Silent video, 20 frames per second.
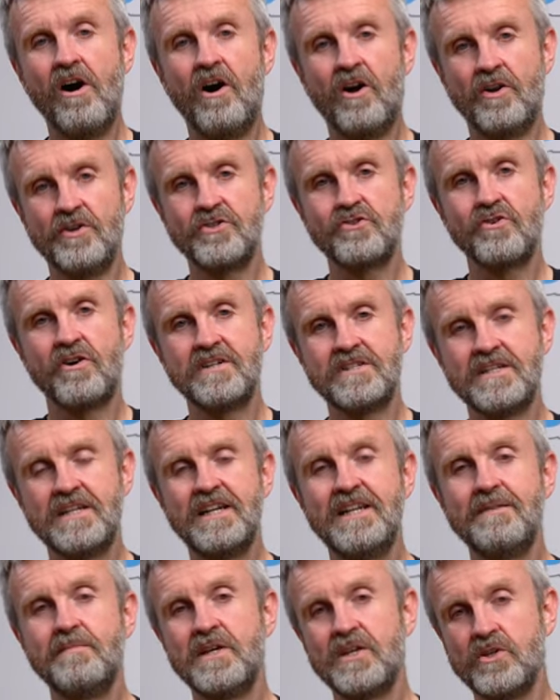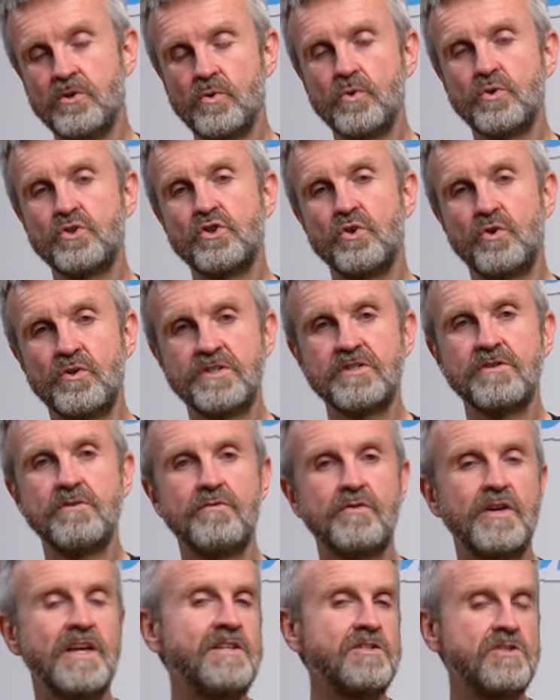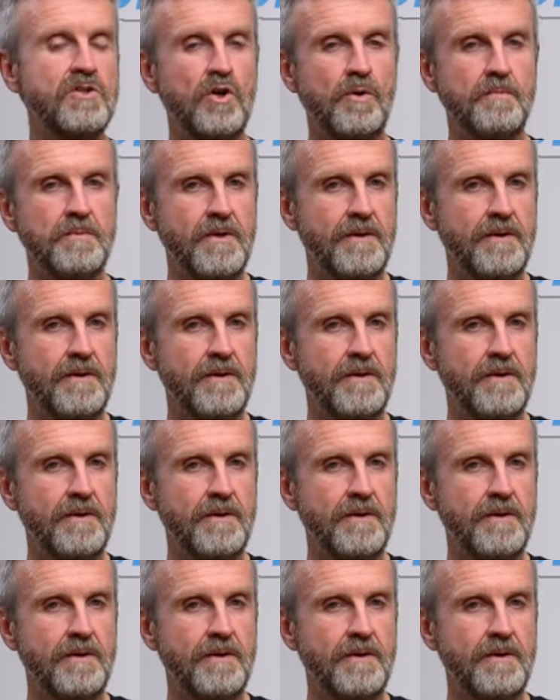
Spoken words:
aren't trying to limit your choice of intercom